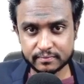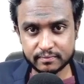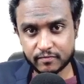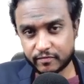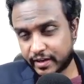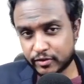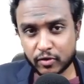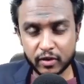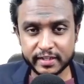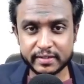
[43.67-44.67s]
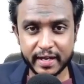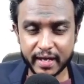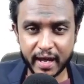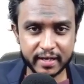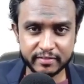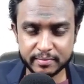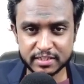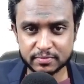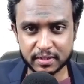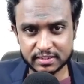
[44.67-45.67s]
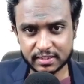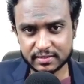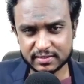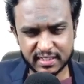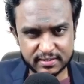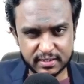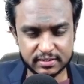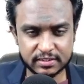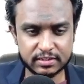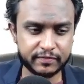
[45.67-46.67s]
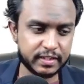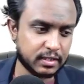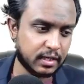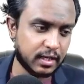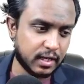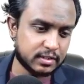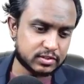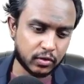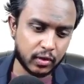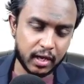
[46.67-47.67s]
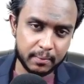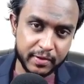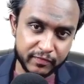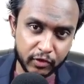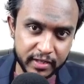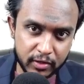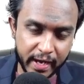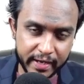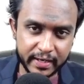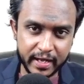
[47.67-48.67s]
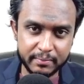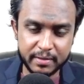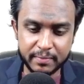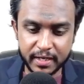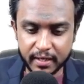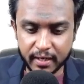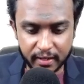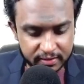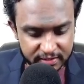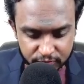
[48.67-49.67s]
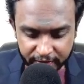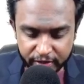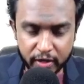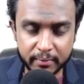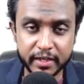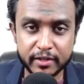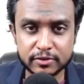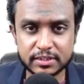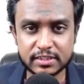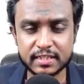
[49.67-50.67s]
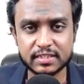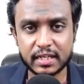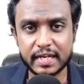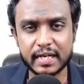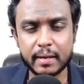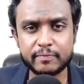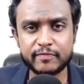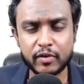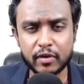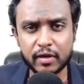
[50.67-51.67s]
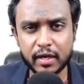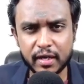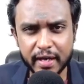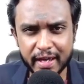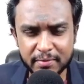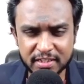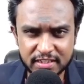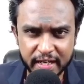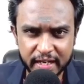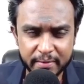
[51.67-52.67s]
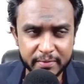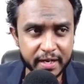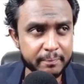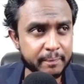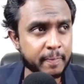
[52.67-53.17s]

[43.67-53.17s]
where you call it activity based budgeting. That's the gist of it. So before we look at ABB, this video I'm going to use it as a recap for ABC and ABM.